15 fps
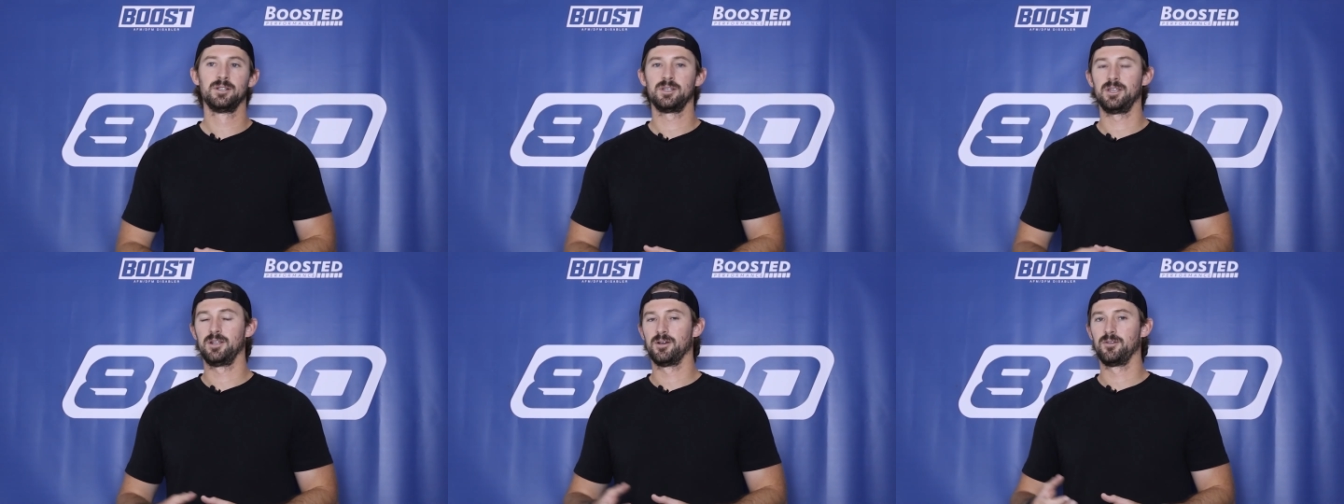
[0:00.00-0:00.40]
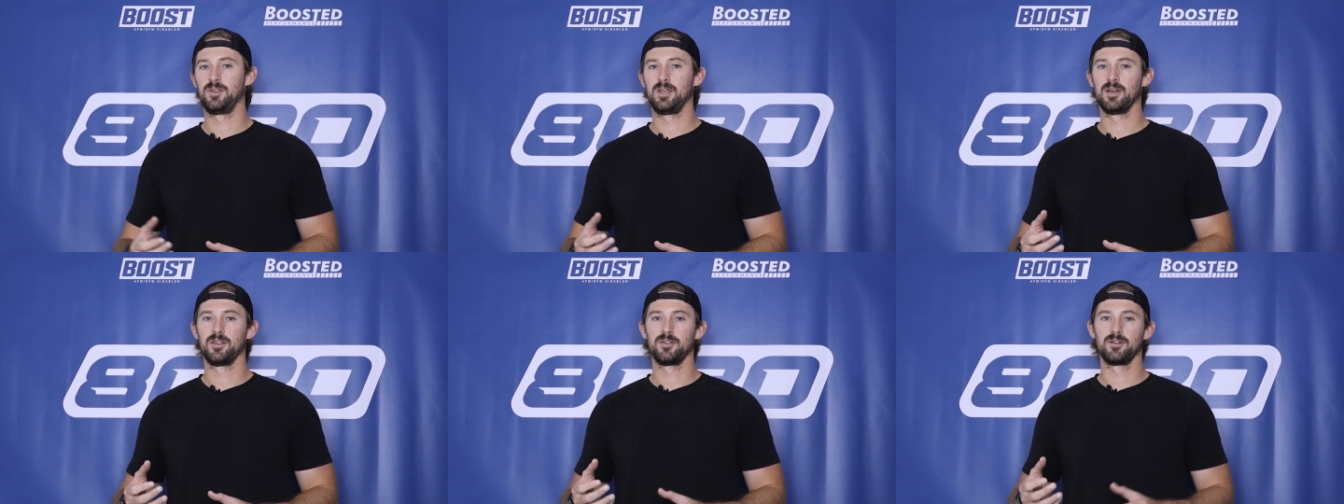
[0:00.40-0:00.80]
you know,
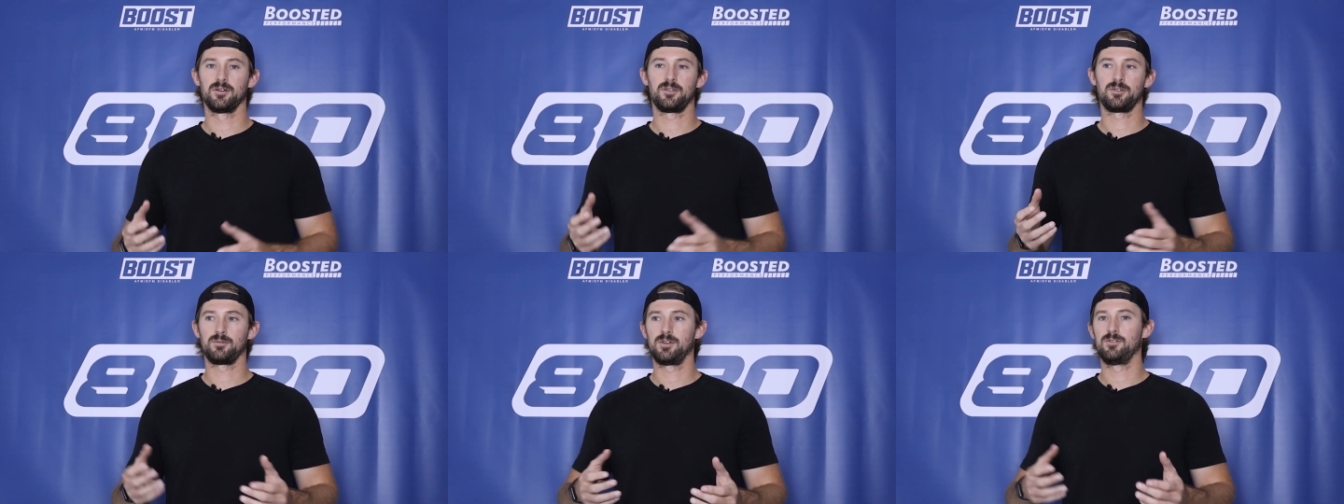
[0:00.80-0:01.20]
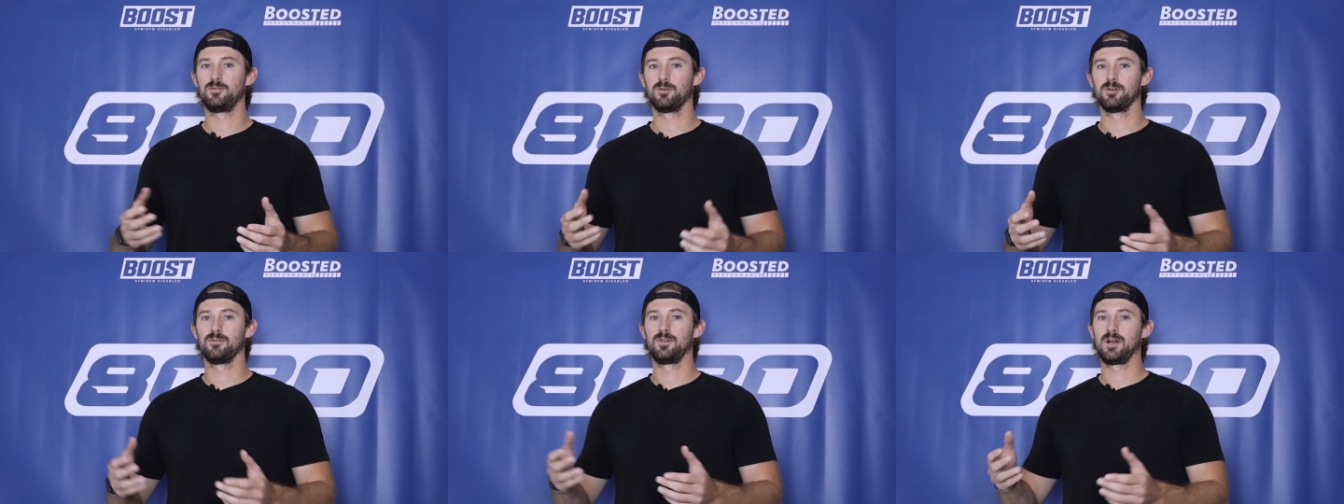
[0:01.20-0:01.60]
the other three,
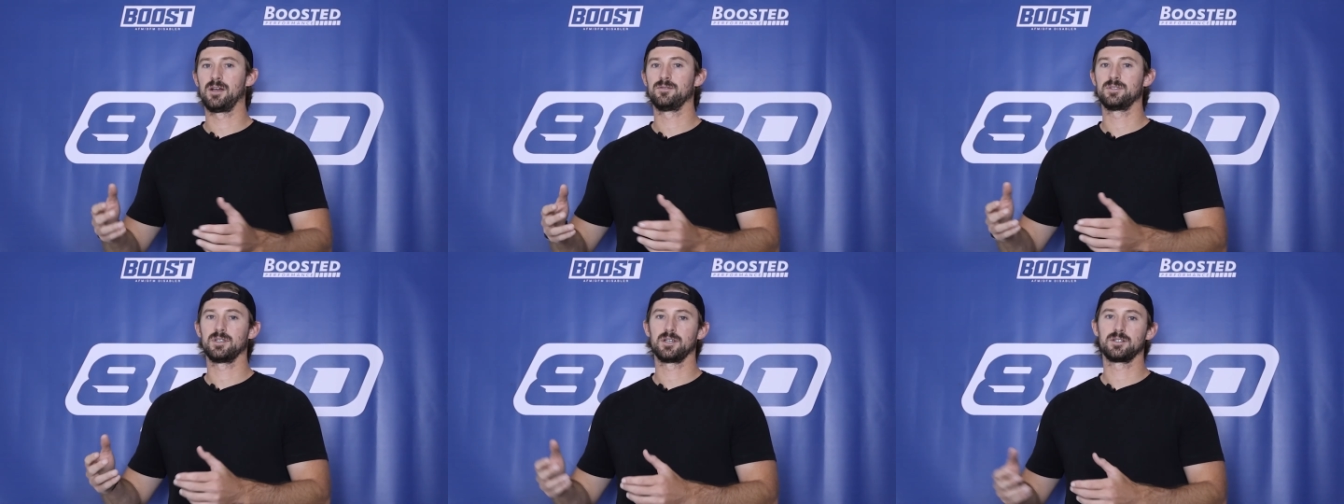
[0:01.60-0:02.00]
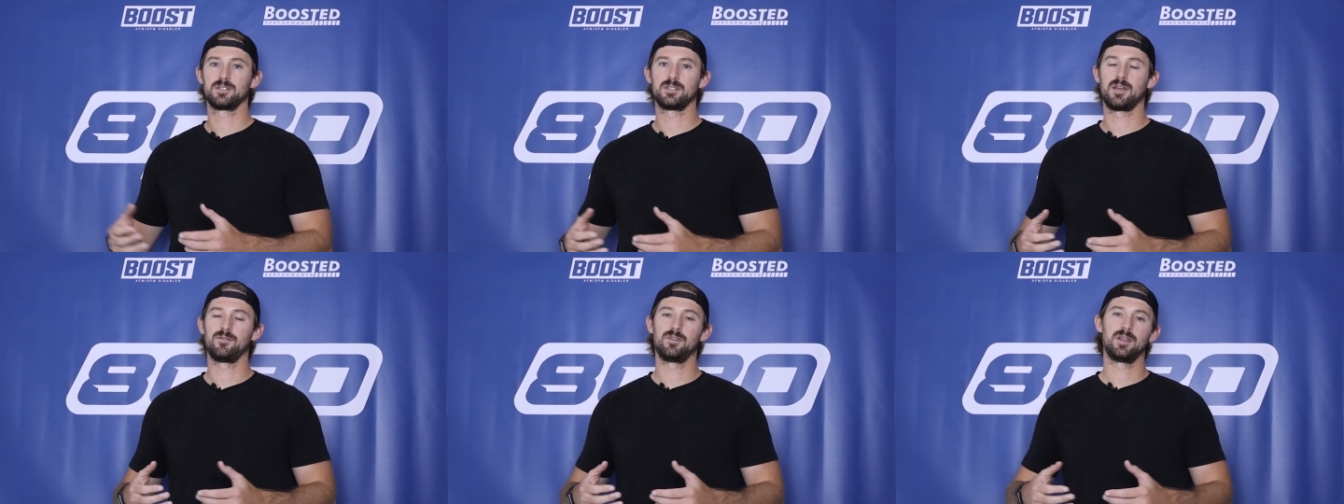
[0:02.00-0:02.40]
four, five, six,
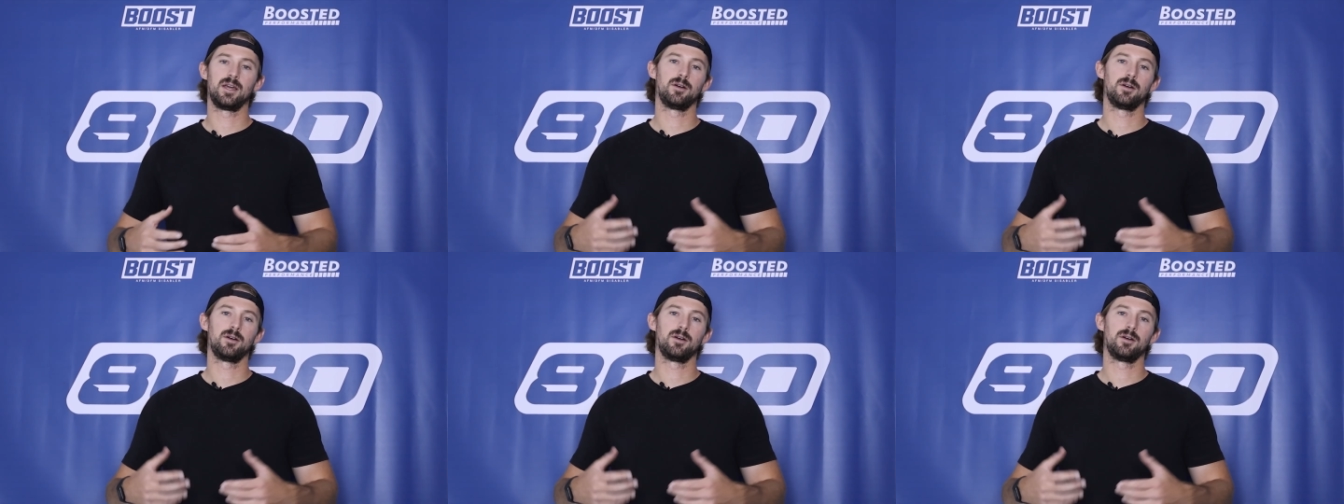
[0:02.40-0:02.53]
seven,